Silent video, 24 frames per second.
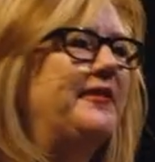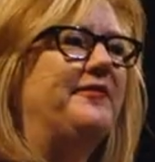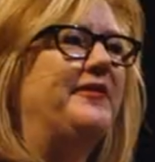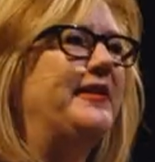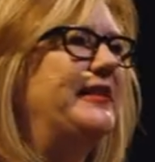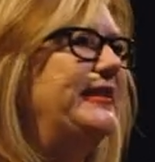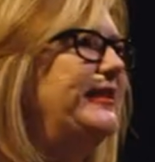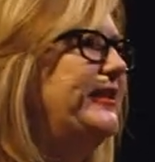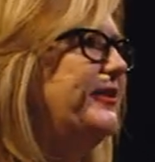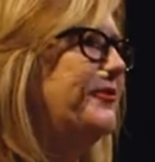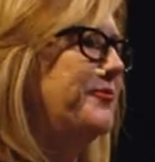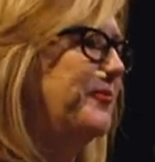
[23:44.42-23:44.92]

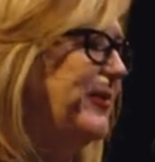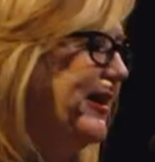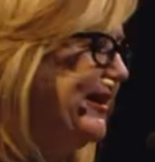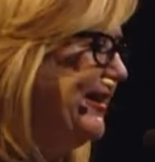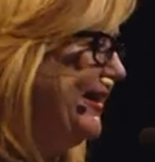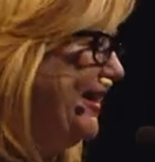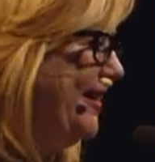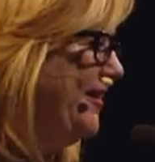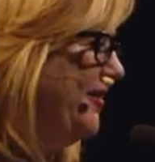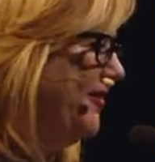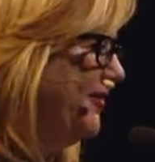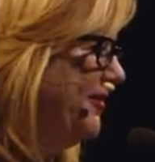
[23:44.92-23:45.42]
ideas right
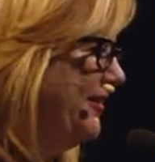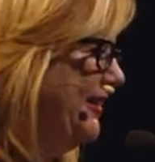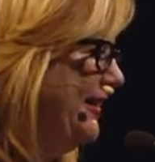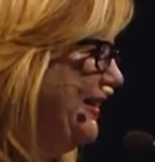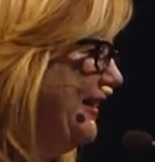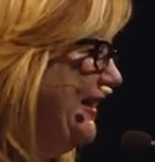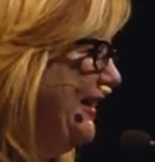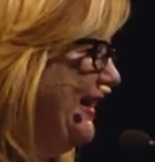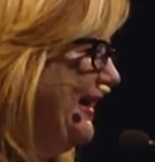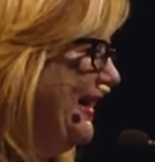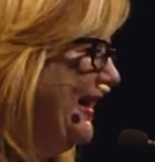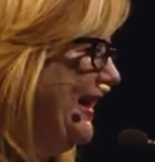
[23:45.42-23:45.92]
now.
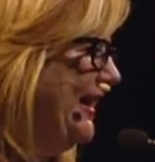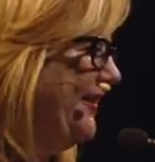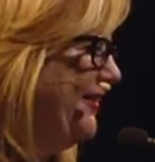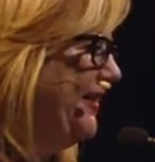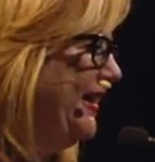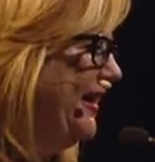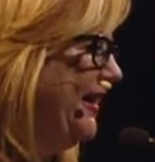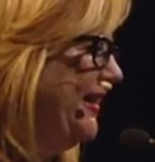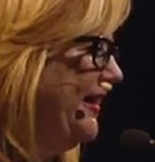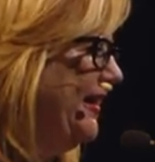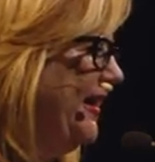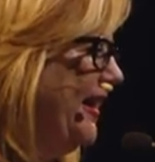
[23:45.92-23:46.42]
And
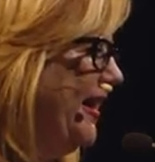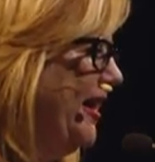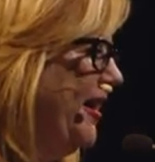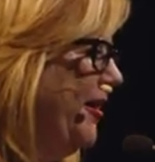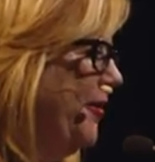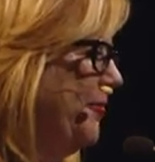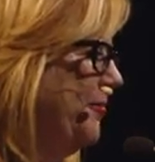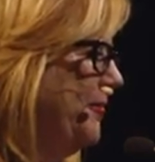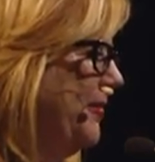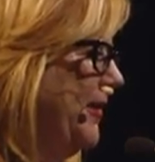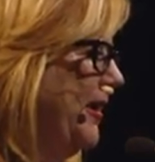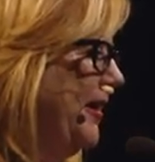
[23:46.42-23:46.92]
then
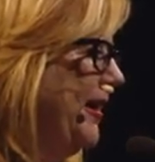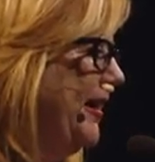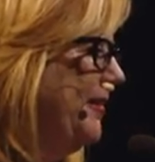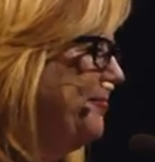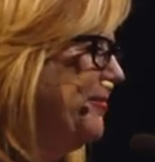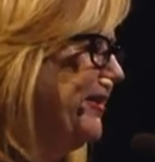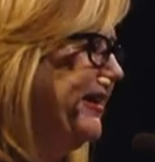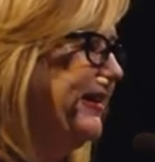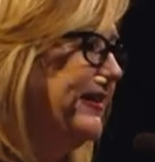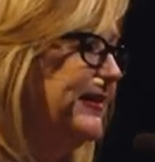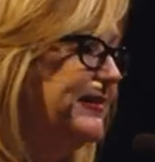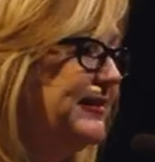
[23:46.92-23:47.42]
um, uh,
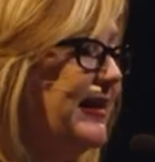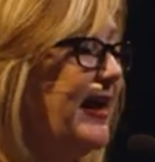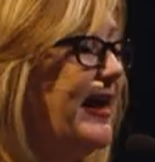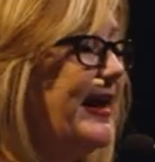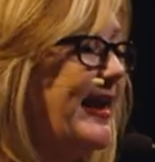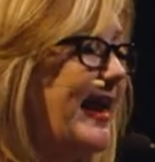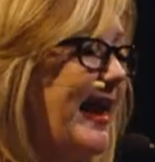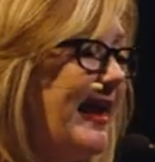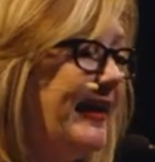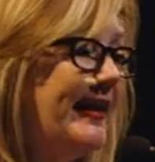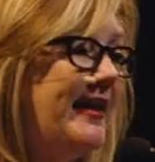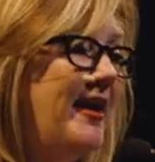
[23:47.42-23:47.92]
because
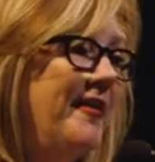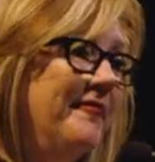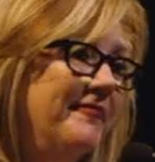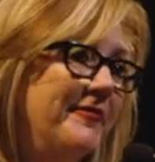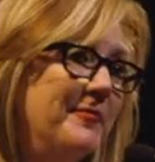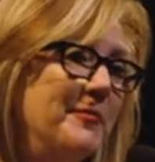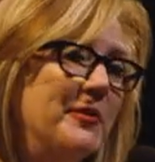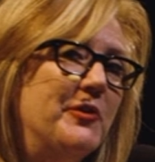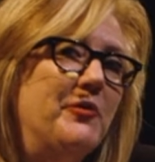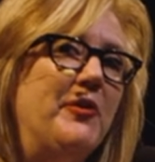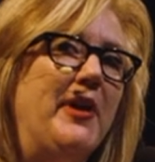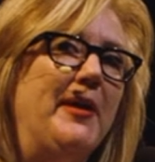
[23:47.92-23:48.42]
I come
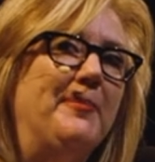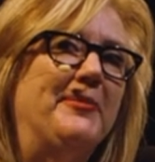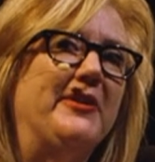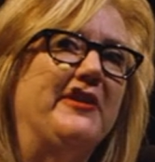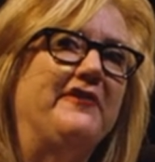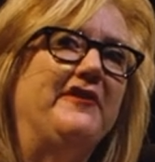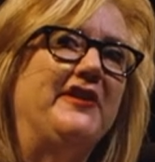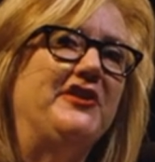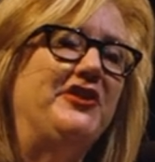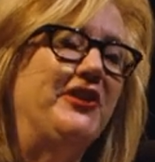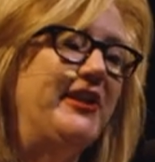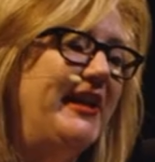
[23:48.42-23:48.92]
from a cooperative
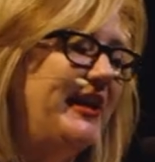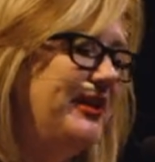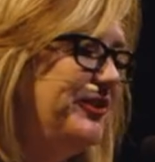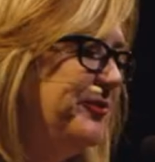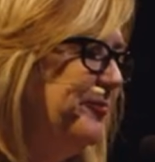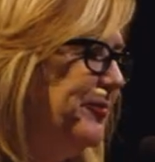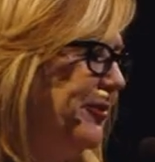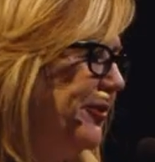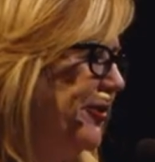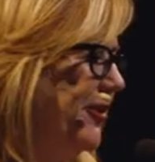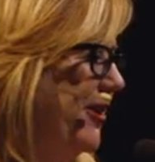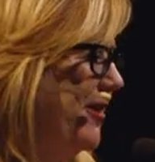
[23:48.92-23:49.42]
education
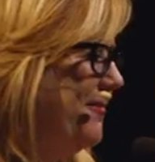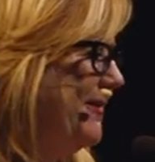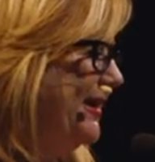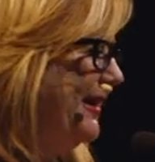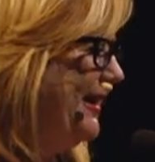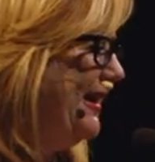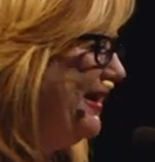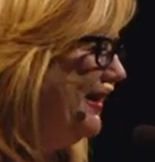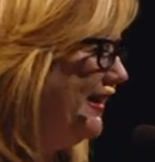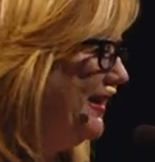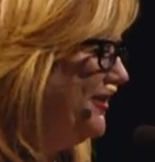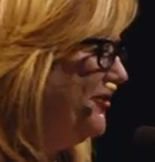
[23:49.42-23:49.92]
program, I
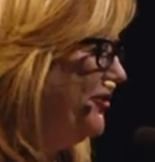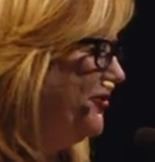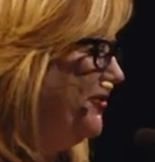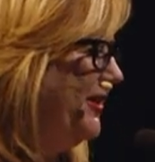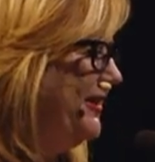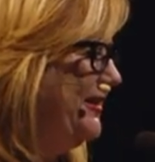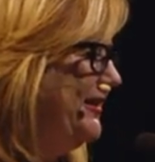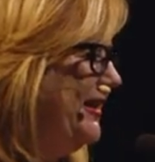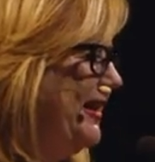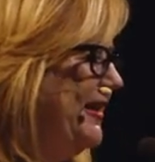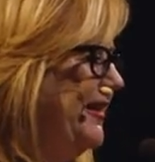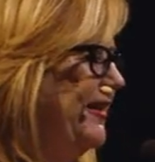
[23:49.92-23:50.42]
cannot
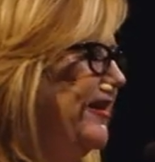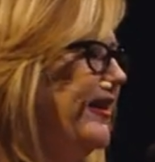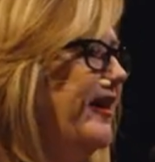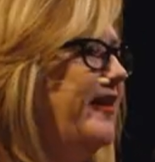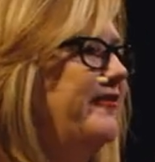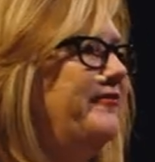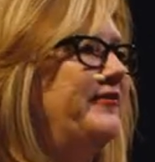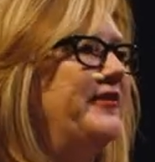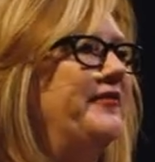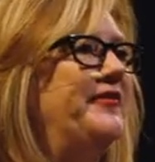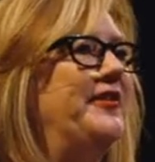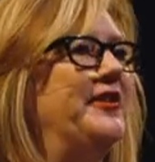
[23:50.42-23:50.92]
stress that
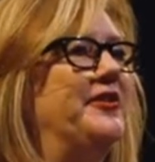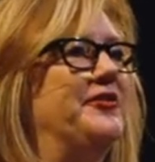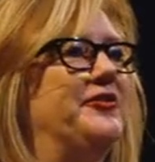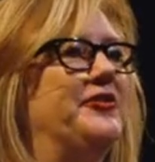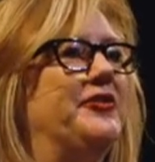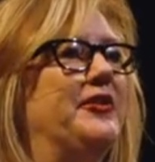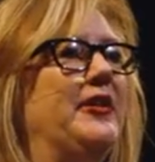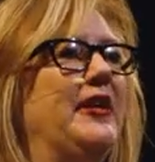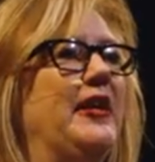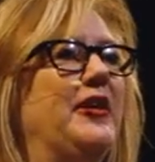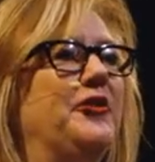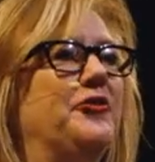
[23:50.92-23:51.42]
enough if there's
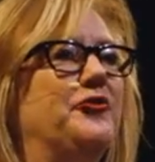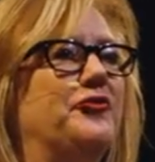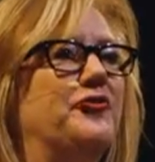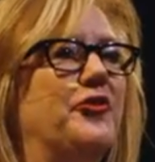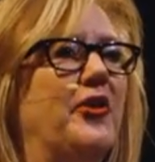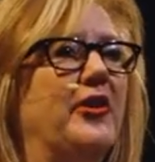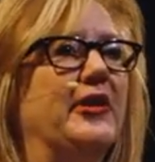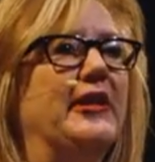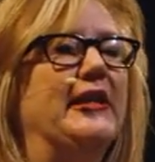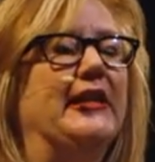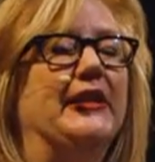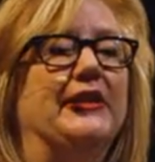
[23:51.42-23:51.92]

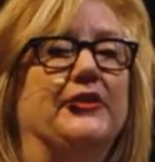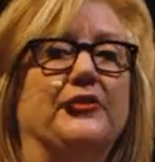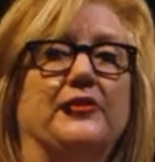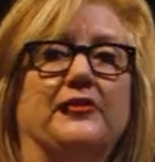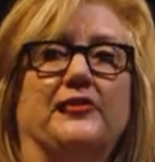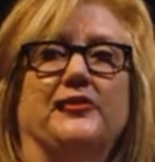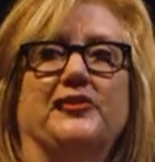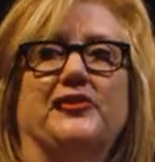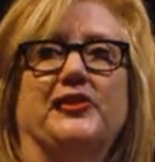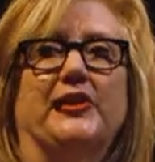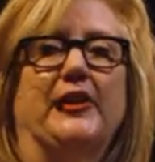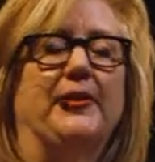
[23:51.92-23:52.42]
strong
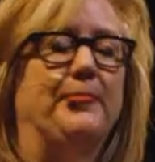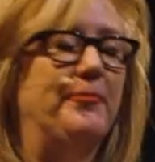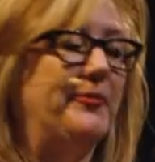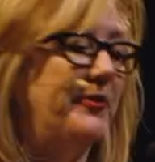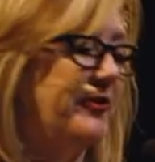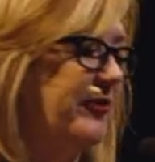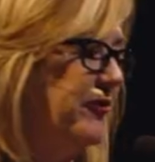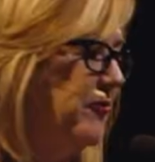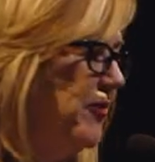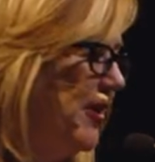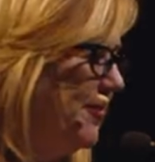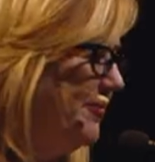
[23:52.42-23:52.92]
internship or
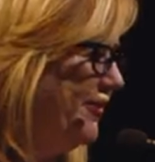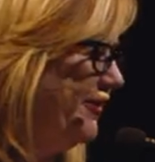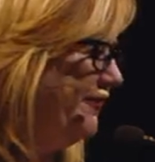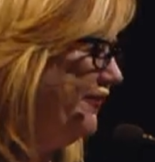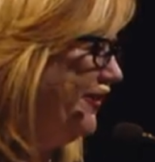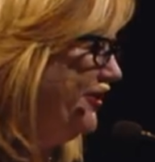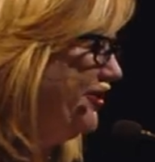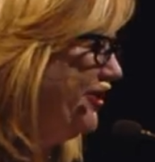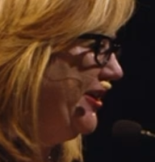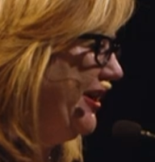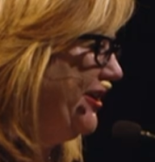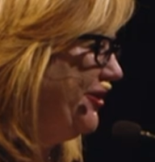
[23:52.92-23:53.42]
cooperative
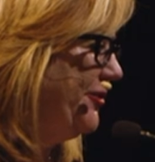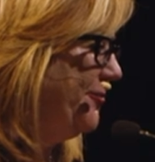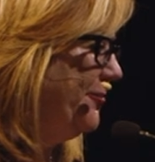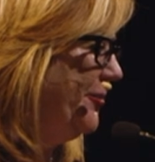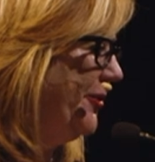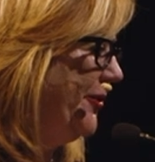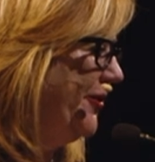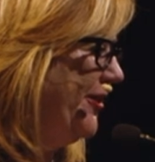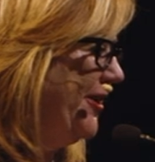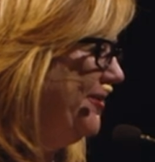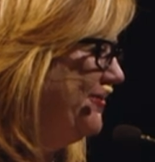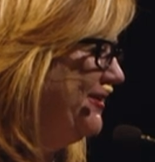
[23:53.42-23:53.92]
education
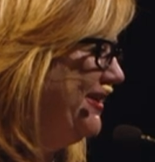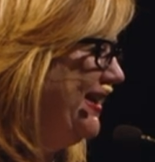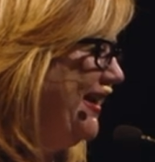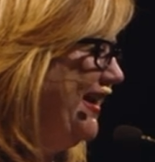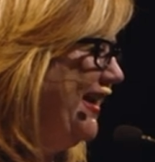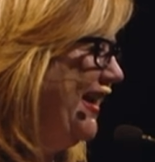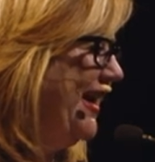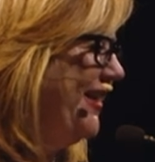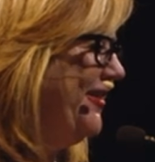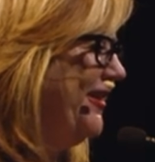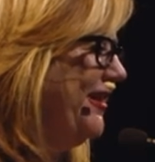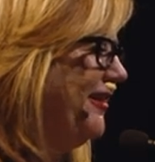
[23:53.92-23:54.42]
programs.
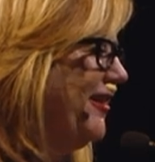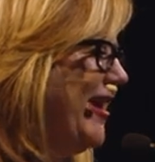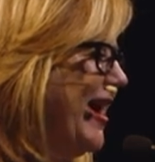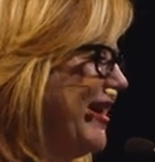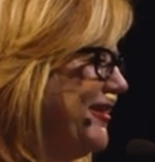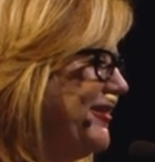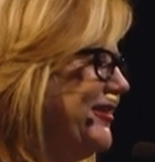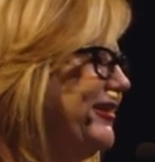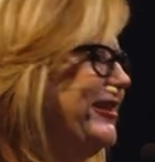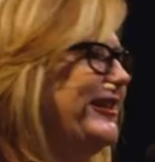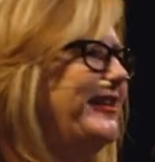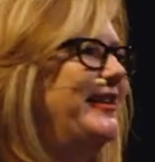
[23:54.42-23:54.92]
And then
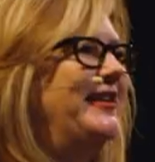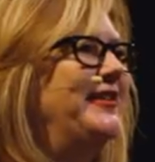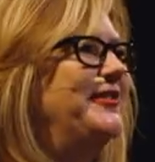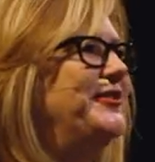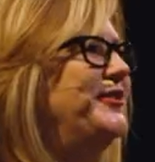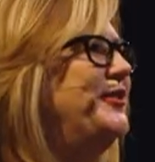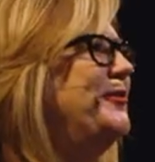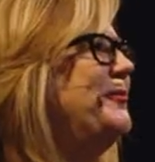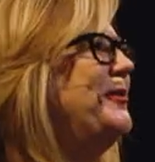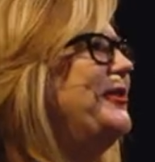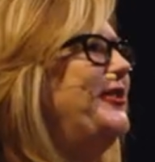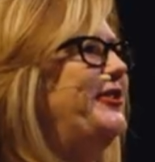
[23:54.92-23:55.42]
lastly,
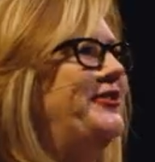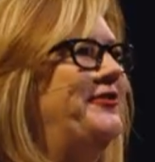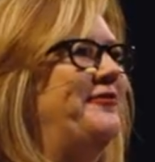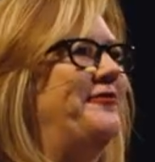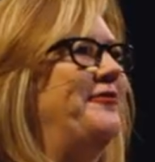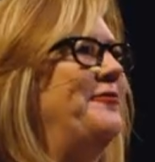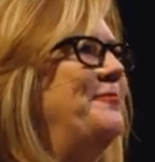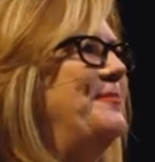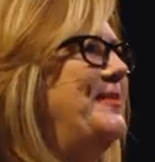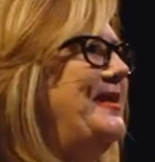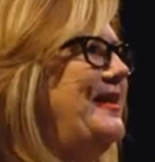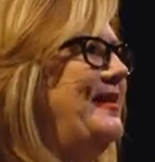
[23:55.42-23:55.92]
do it just
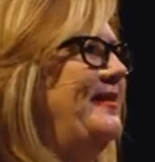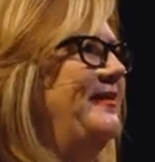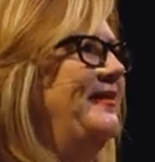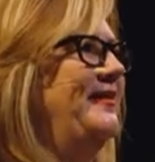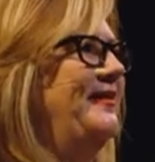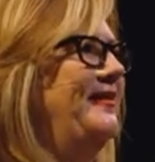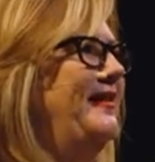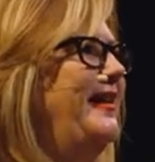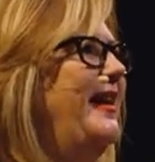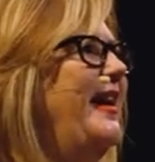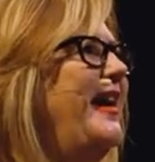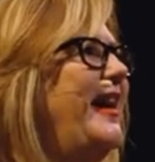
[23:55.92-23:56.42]
for me.
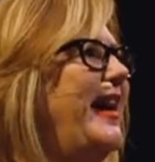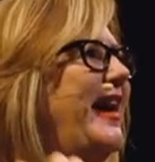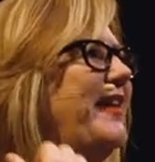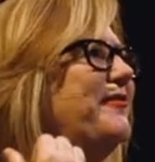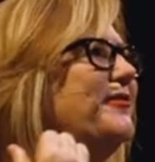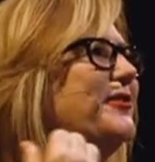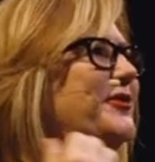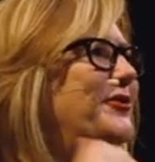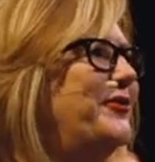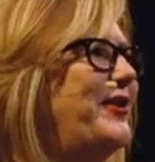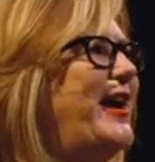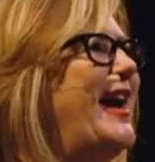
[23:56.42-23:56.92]
Have a
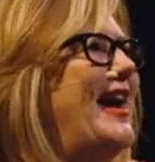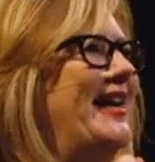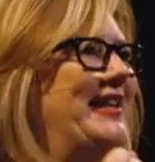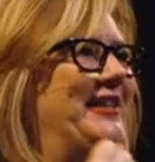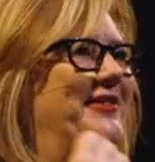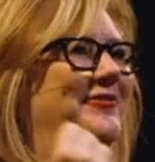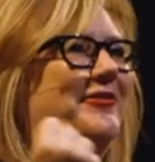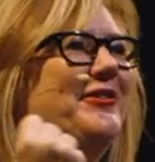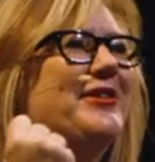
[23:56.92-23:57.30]
track for